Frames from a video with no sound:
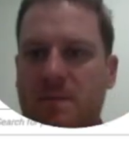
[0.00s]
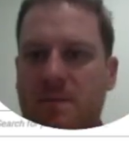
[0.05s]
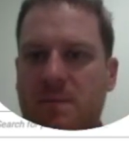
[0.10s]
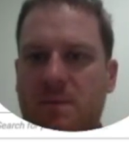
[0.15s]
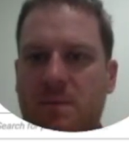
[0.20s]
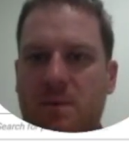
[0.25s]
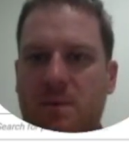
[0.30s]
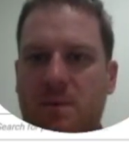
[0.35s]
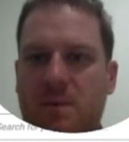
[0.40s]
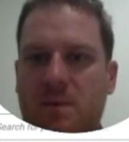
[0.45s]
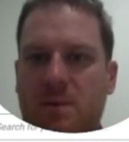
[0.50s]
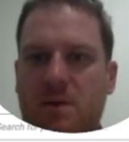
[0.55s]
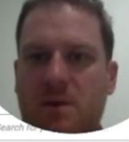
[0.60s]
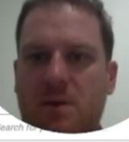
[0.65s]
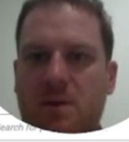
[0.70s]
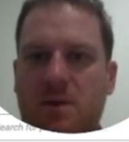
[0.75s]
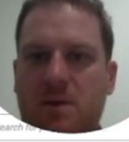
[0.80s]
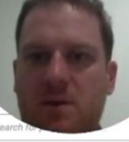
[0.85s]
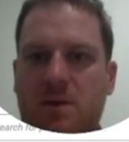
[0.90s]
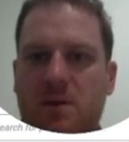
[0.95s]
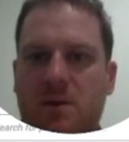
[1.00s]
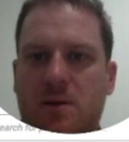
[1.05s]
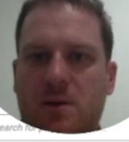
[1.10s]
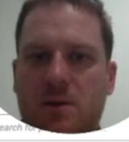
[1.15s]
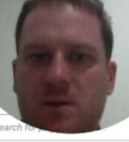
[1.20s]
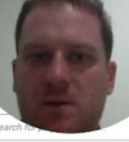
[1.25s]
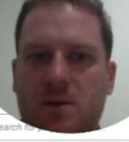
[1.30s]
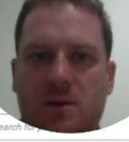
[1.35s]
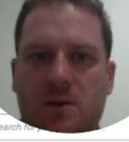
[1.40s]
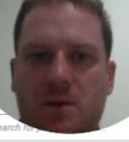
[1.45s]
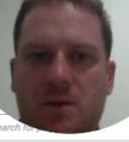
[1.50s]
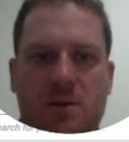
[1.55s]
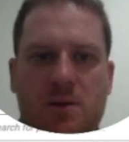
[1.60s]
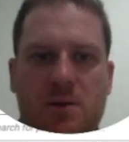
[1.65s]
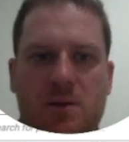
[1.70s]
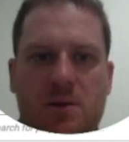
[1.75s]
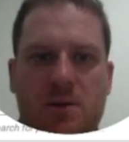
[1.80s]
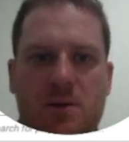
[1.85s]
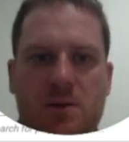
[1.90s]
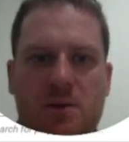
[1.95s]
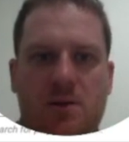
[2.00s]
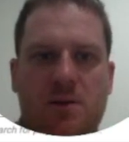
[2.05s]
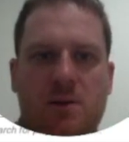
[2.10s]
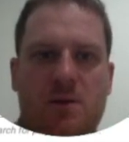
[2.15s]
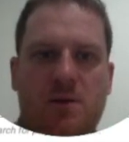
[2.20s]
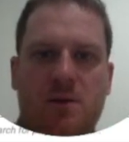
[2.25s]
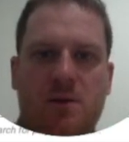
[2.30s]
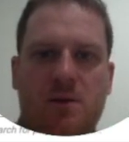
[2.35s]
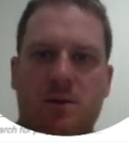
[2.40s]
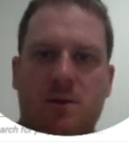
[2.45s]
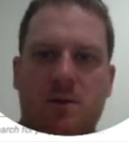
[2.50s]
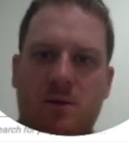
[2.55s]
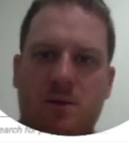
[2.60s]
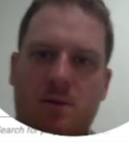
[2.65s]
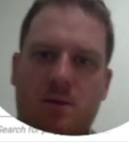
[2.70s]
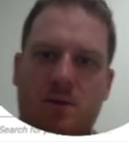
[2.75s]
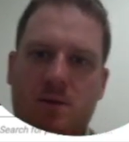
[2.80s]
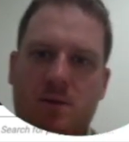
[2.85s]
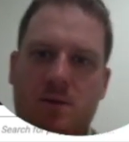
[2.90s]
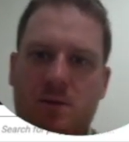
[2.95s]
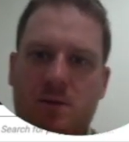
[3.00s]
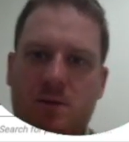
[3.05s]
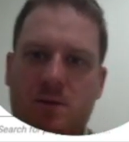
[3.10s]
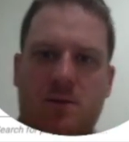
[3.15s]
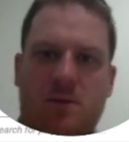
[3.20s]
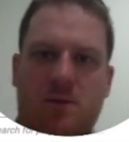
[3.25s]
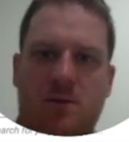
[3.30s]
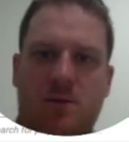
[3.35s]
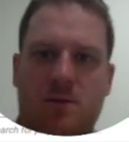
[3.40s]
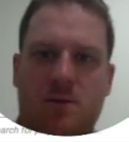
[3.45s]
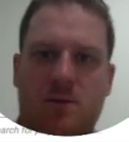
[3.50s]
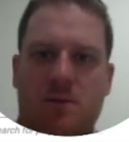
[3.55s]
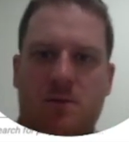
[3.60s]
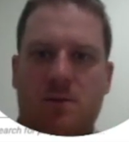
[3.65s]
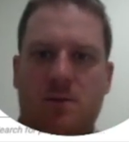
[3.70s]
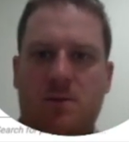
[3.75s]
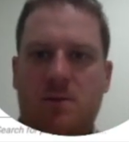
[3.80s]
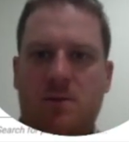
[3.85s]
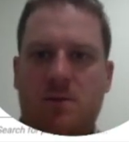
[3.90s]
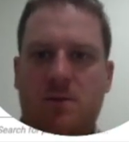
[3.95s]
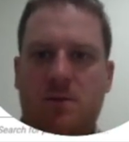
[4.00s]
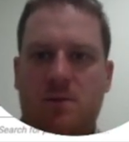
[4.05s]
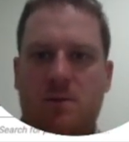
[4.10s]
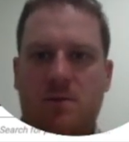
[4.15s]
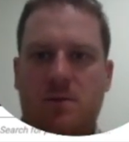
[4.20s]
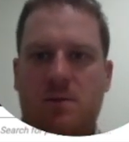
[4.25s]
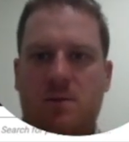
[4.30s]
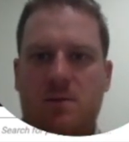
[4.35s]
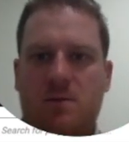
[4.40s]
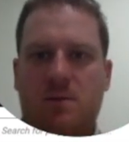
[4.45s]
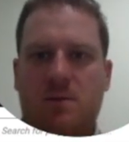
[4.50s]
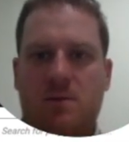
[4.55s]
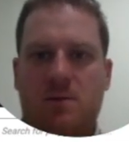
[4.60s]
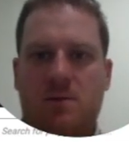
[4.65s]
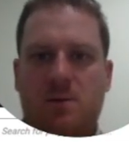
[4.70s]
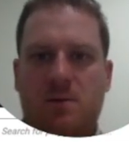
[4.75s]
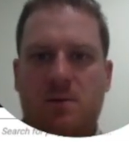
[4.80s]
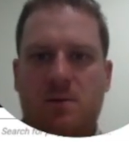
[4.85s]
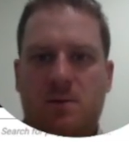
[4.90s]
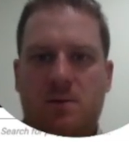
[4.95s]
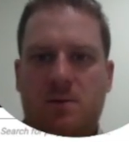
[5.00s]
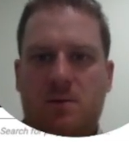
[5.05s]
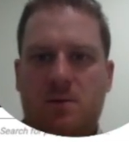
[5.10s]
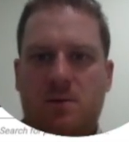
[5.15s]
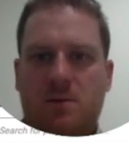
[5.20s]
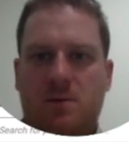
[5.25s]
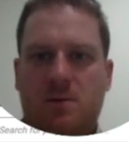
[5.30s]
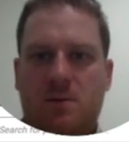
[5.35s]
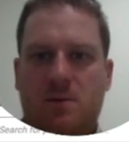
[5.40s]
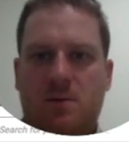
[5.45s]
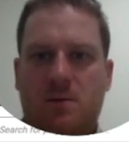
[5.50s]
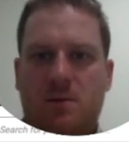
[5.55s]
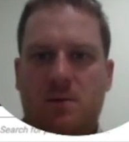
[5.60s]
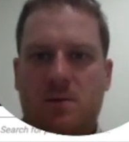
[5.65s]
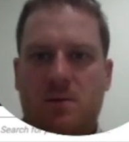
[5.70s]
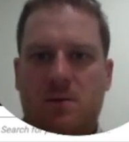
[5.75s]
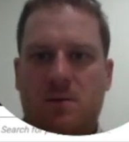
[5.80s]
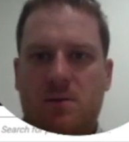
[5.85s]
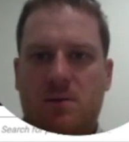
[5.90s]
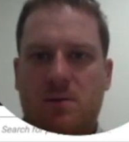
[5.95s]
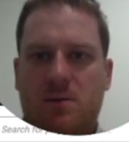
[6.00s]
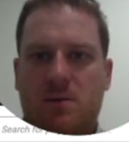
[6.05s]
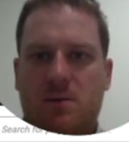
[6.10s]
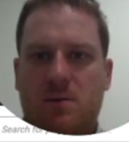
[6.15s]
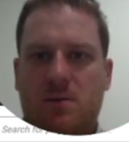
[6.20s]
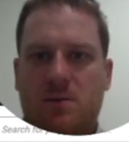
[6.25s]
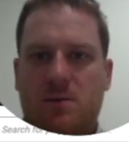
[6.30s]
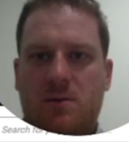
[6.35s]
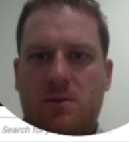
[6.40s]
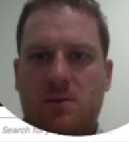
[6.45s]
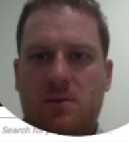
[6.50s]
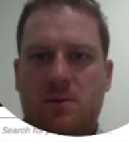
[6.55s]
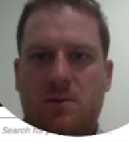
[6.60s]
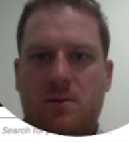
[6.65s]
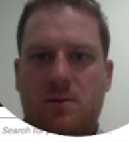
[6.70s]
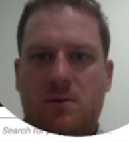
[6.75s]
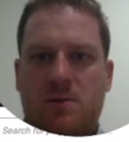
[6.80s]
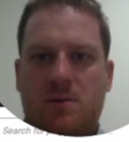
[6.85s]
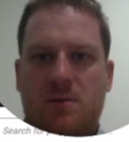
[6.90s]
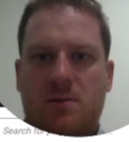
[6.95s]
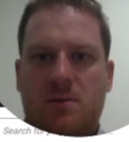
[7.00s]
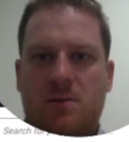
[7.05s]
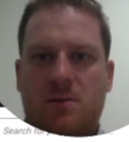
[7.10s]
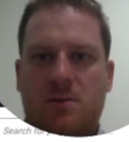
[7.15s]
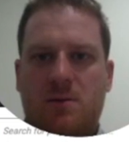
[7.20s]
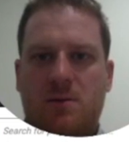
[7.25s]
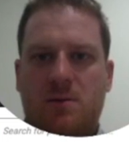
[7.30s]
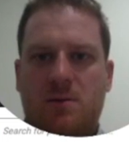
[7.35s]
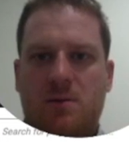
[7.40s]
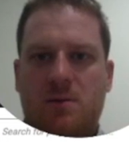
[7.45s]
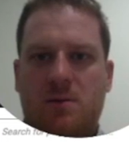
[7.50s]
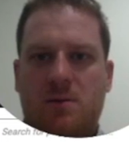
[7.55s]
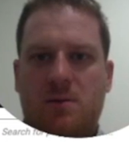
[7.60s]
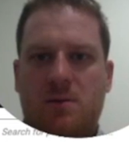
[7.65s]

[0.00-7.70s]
No one is speaking in this clip.